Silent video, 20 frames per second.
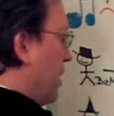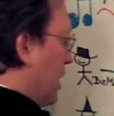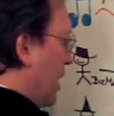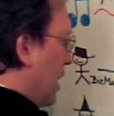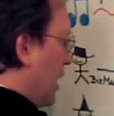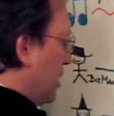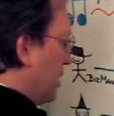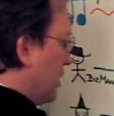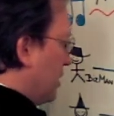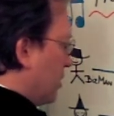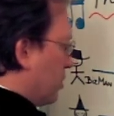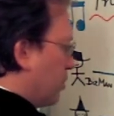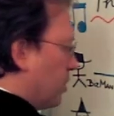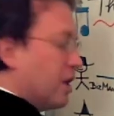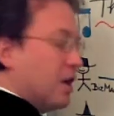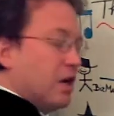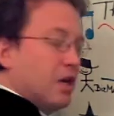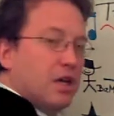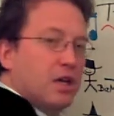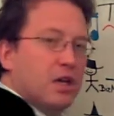And
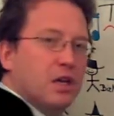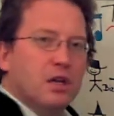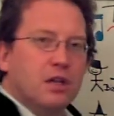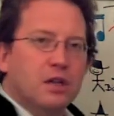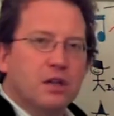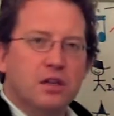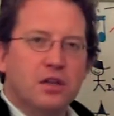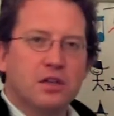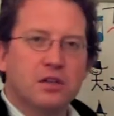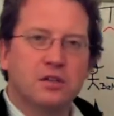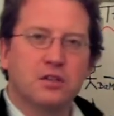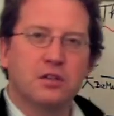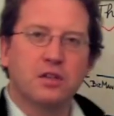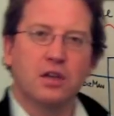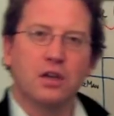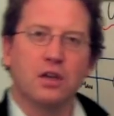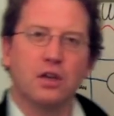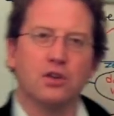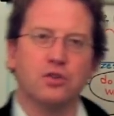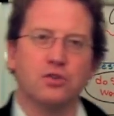quickly
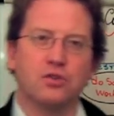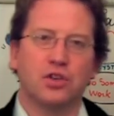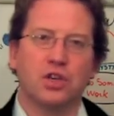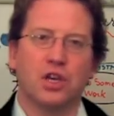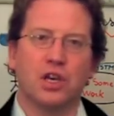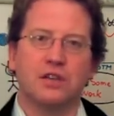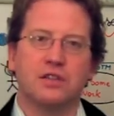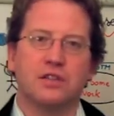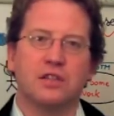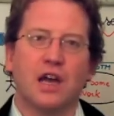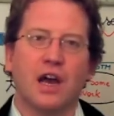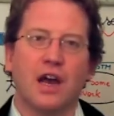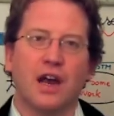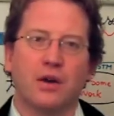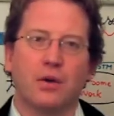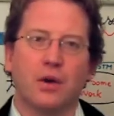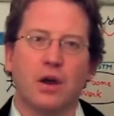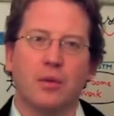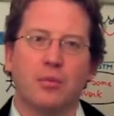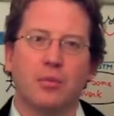this use case
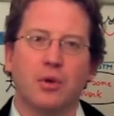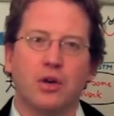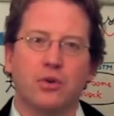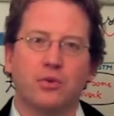diagram,